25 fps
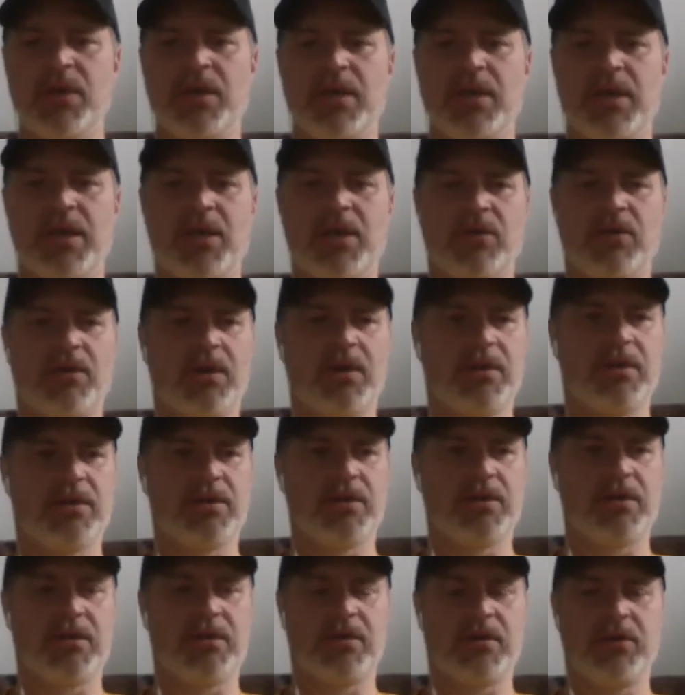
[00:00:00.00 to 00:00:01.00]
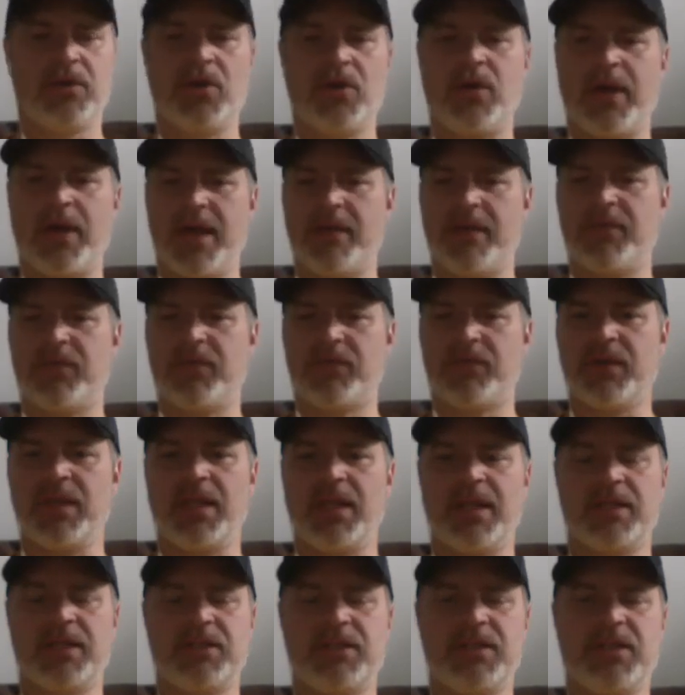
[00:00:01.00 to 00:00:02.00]
Here on the, you know, I have the
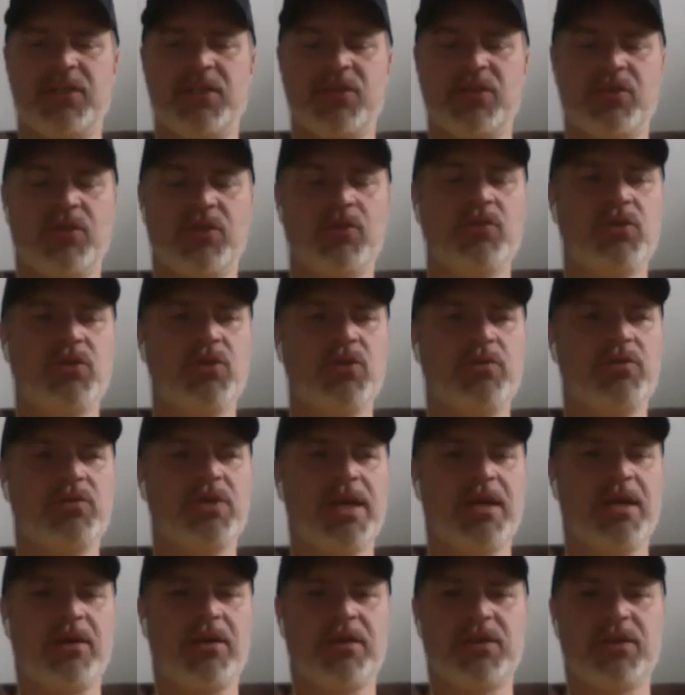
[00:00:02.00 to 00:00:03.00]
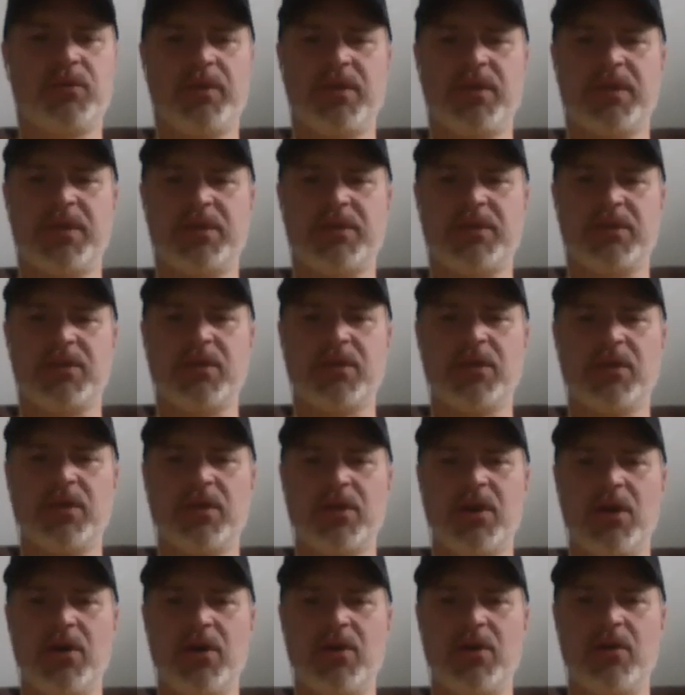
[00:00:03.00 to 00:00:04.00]
freelance teacher YouTube channels where this is going to
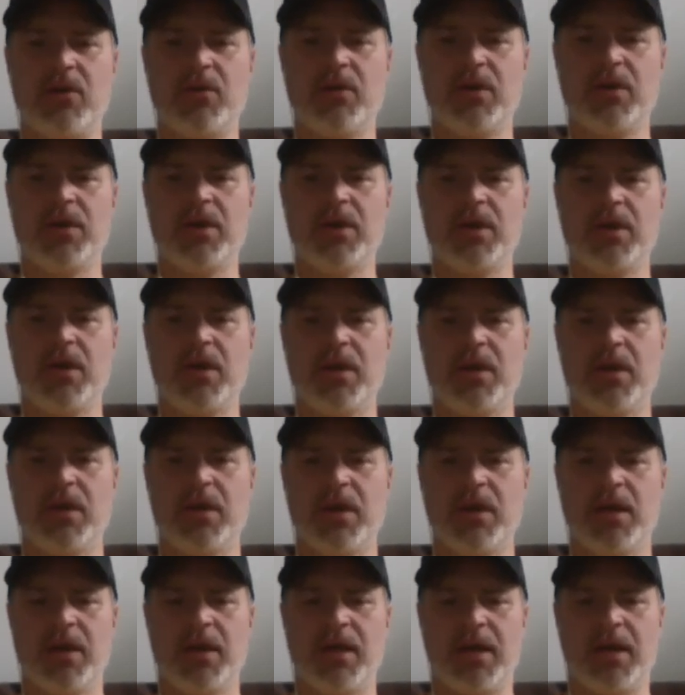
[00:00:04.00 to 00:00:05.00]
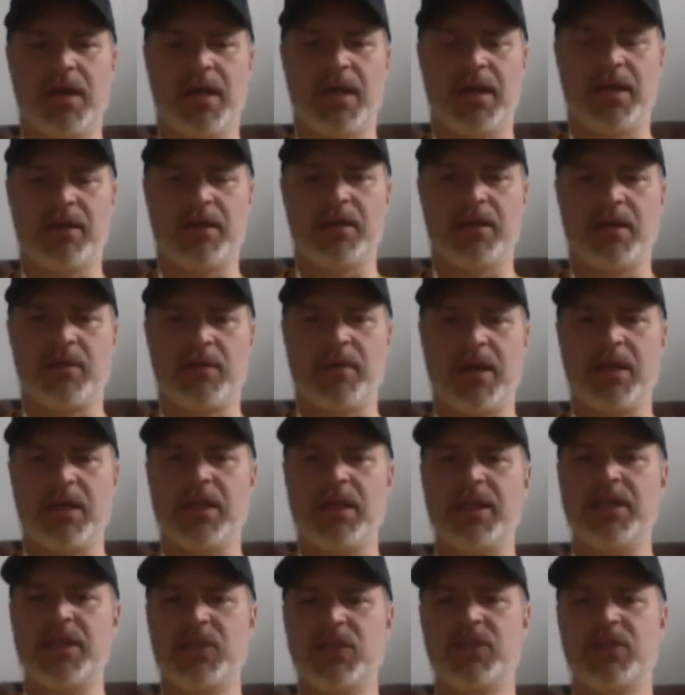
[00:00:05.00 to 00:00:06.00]
go, and uh, my
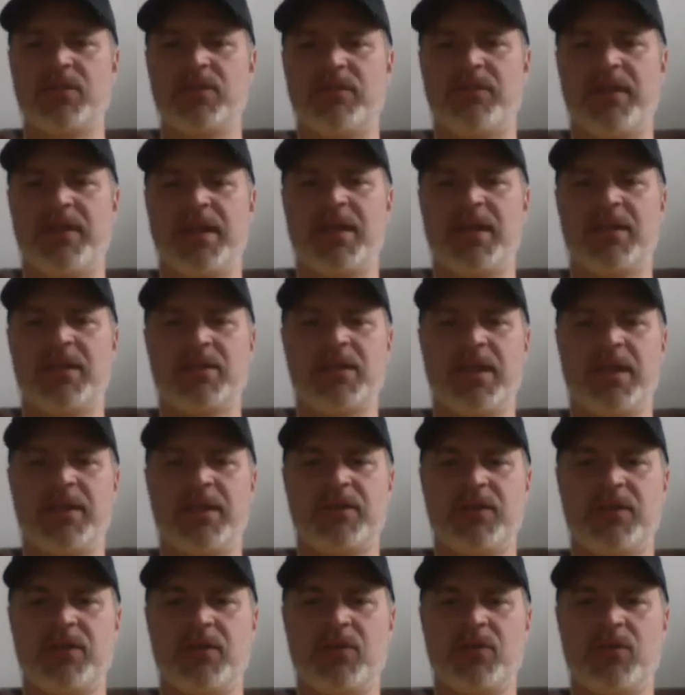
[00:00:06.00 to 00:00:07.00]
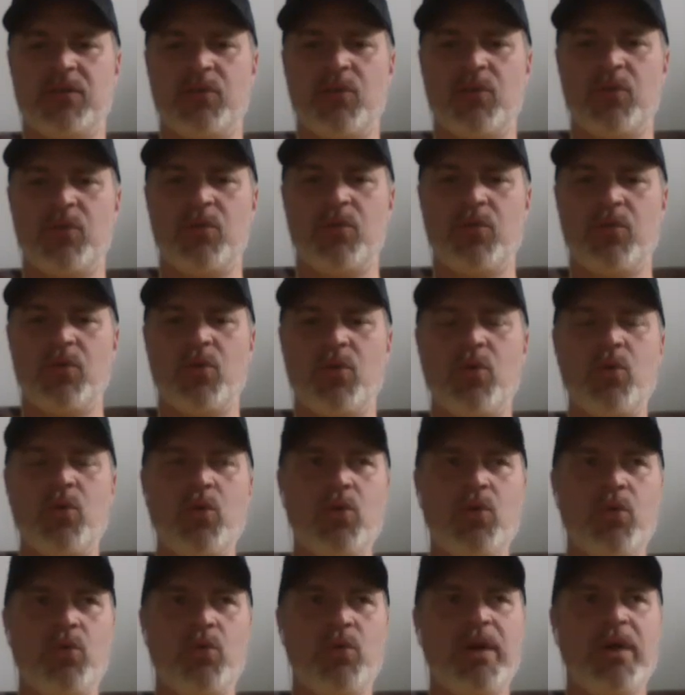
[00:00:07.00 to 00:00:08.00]
legions of fans like to know
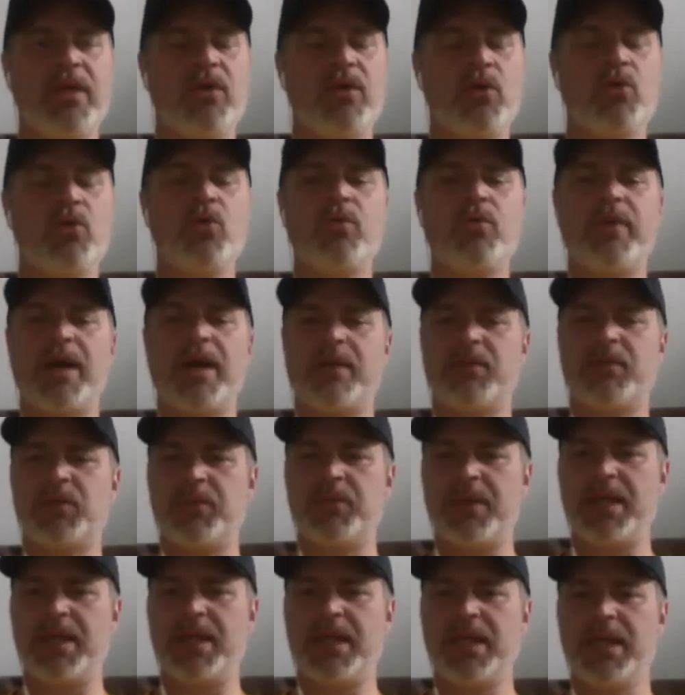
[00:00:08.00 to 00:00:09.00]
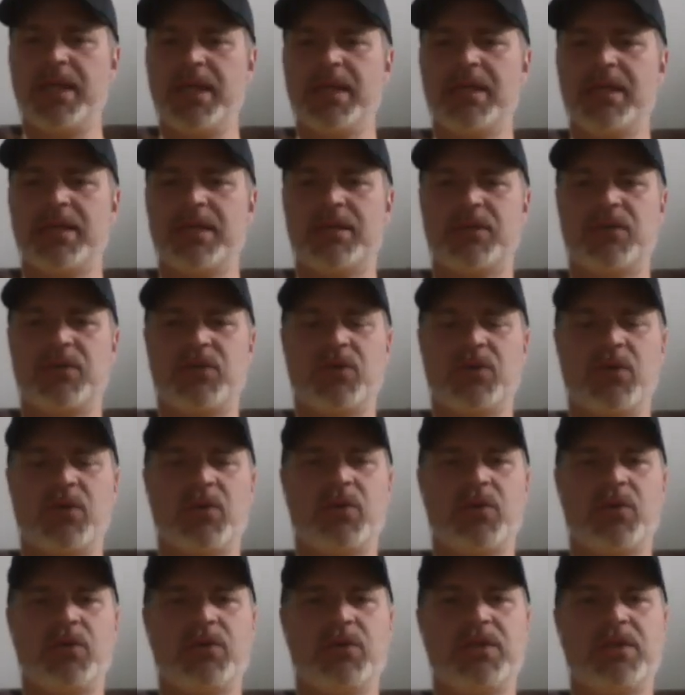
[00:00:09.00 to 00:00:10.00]
who with whom I'm speaking.
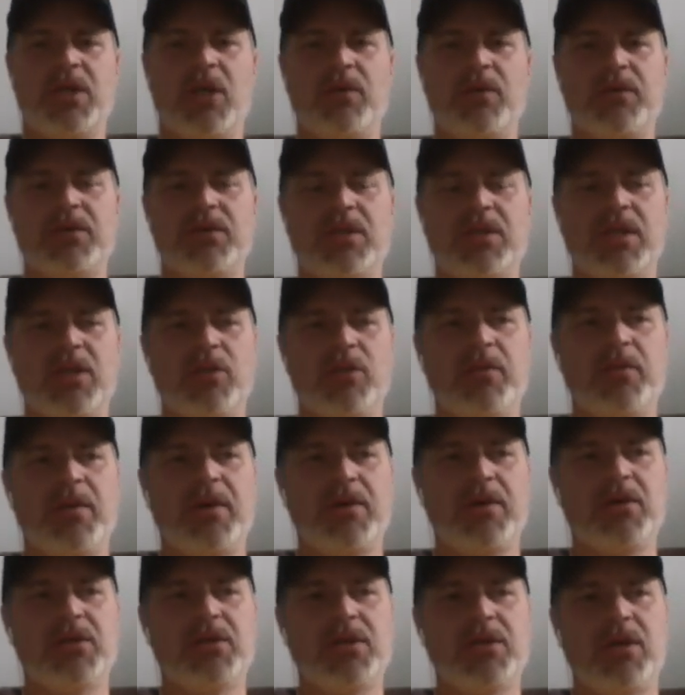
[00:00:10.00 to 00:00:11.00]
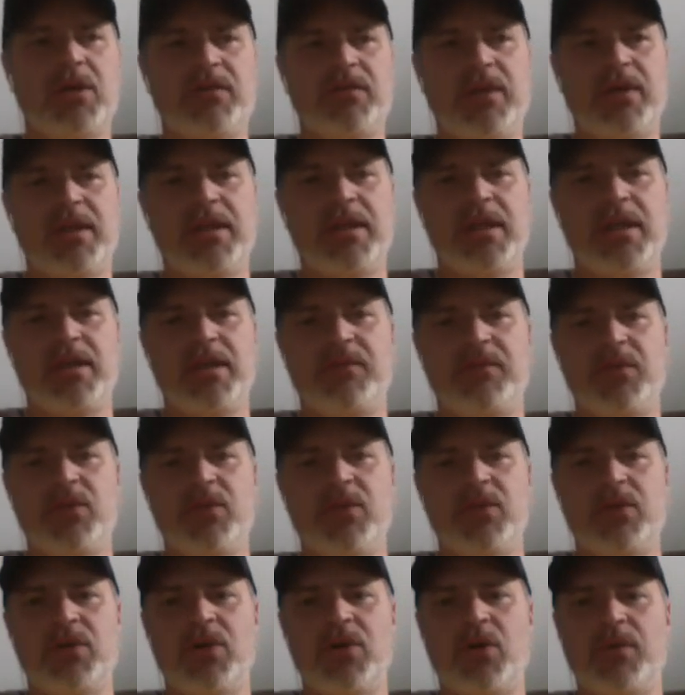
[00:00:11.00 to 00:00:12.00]
So tell us a little bit about yourself, and then if you
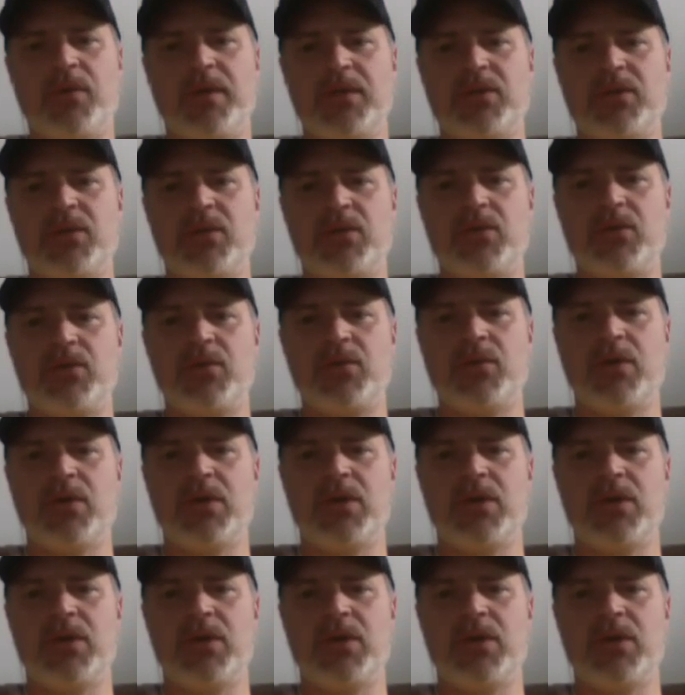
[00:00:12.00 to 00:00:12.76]
could go into